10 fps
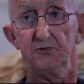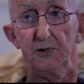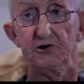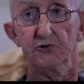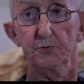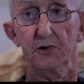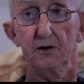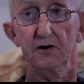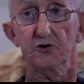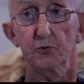Special
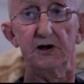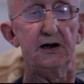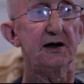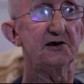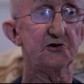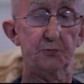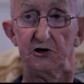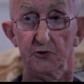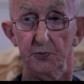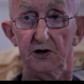Branch. We had
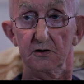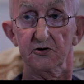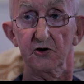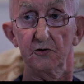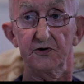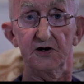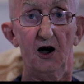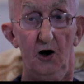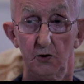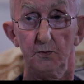
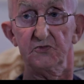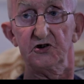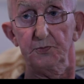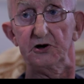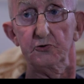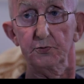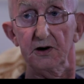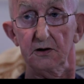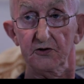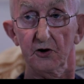armed Special
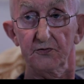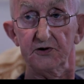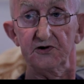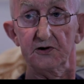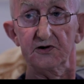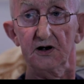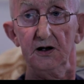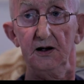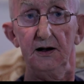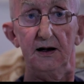Branch officers
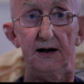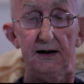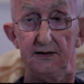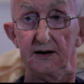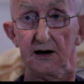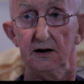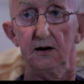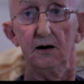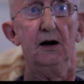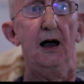in the
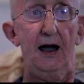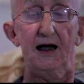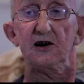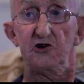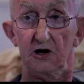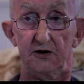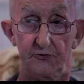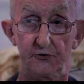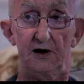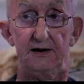car, actually
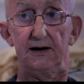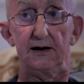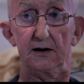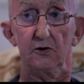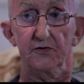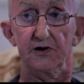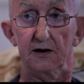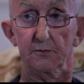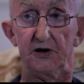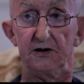frightening off
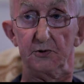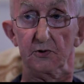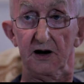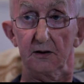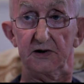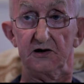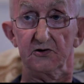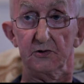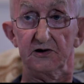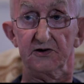young people coming
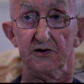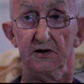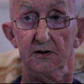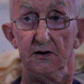to us.